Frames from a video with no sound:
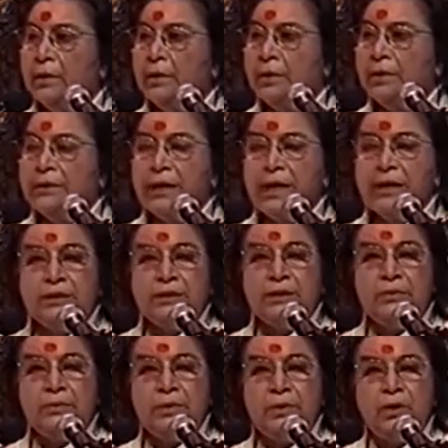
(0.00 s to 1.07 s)
In
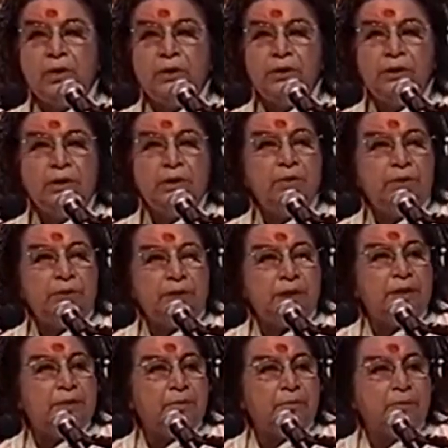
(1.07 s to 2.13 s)
Sanskrit we call it
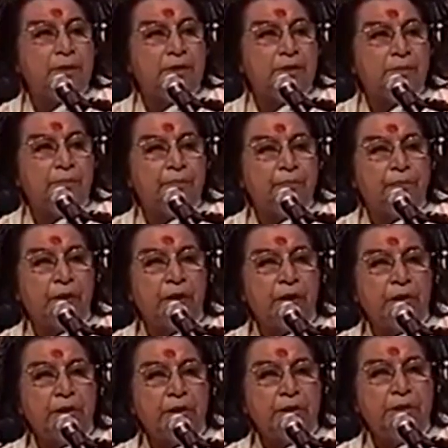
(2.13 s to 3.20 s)
nirvichar samadhi.
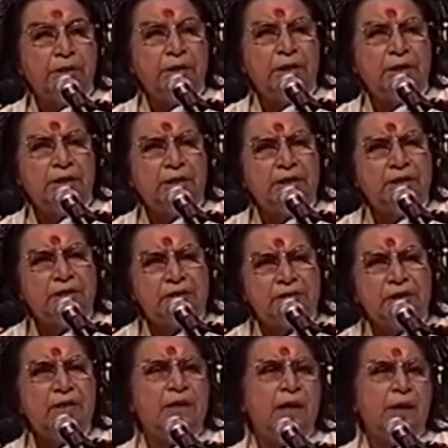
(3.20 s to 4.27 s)
It is an
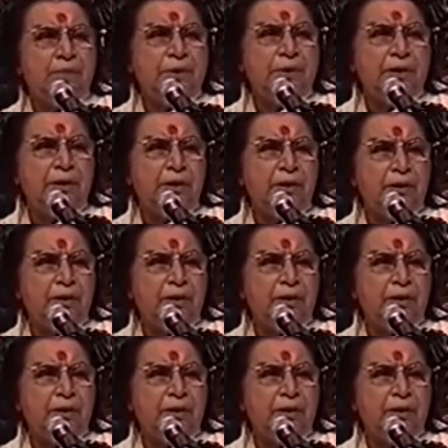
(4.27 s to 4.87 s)
instant happening.